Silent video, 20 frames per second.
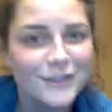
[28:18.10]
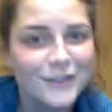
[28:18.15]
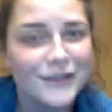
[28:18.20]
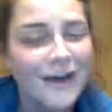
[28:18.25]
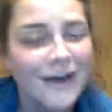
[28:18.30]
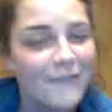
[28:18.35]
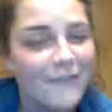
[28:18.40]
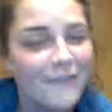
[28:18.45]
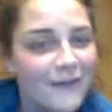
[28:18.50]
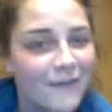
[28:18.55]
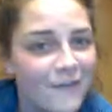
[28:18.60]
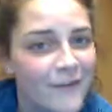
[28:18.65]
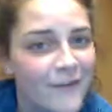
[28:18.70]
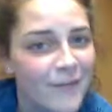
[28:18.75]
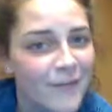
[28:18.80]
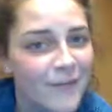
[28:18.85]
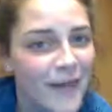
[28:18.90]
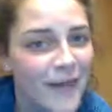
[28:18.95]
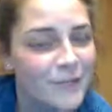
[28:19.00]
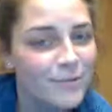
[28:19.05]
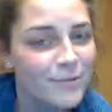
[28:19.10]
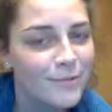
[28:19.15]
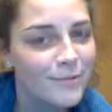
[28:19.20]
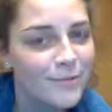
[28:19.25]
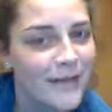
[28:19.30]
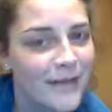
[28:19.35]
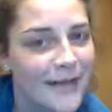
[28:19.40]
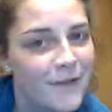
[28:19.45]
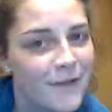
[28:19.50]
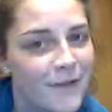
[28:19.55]
to have a different management
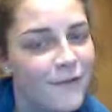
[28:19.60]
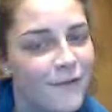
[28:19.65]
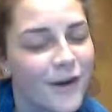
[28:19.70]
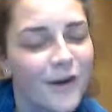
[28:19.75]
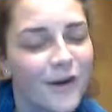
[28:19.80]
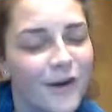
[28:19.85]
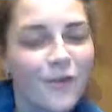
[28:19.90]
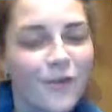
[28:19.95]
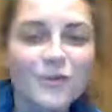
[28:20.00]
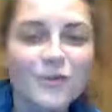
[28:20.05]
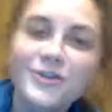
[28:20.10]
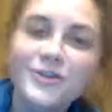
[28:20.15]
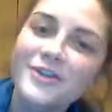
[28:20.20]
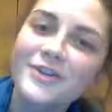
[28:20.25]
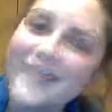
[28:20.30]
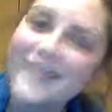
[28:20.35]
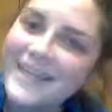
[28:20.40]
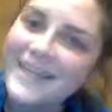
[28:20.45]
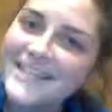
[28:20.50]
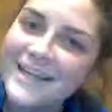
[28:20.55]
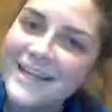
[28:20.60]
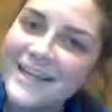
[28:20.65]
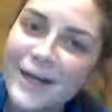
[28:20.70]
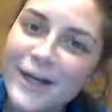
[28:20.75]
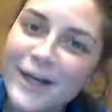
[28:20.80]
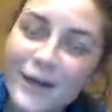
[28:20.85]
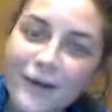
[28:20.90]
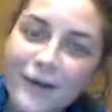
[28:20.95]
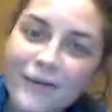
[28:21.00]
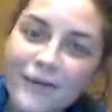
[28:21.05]
plan for your cultural kids than you
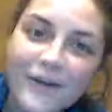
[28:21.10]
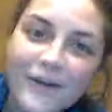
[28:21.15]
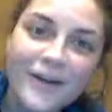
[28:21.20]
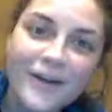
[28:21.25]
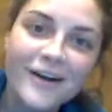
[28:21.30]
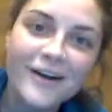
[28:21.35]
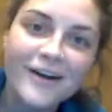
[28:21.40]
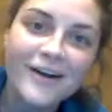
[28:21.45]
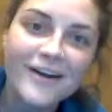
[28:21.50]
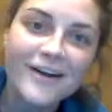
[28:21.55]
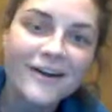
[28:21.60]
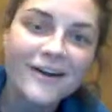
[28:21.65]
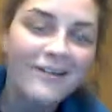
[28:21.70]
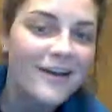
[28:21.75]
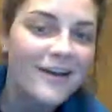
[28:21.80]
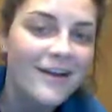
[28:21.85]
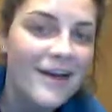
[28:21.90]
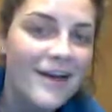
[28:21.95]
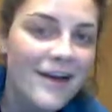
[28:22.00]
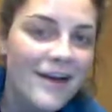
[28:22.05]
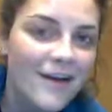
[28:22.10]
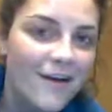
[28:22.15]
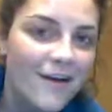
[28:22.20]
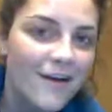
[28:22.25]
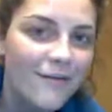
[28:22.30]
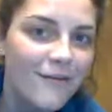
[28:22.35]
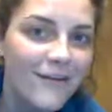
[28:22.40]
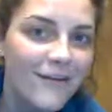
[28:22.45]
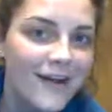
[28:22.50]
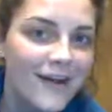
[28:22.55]
do for your
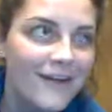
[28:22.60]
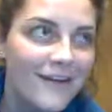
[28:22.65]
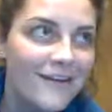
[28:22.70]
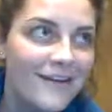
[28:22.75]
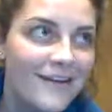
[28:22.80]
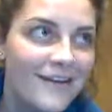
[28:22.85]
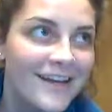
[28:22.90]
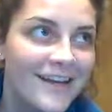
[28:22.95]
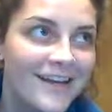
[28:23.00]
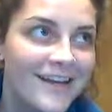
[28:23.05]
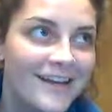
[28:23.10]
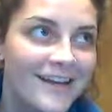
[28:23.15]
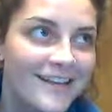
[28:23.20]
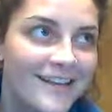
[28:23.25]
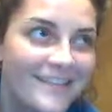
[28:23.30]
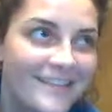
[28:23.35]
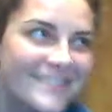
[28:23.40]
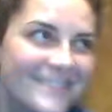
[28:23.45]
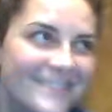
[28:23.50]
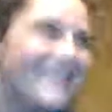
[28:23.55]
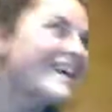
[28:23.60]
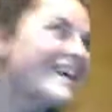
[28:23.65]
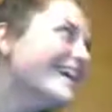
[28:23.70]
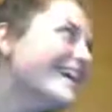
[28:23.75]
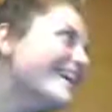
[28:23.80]
regular kids.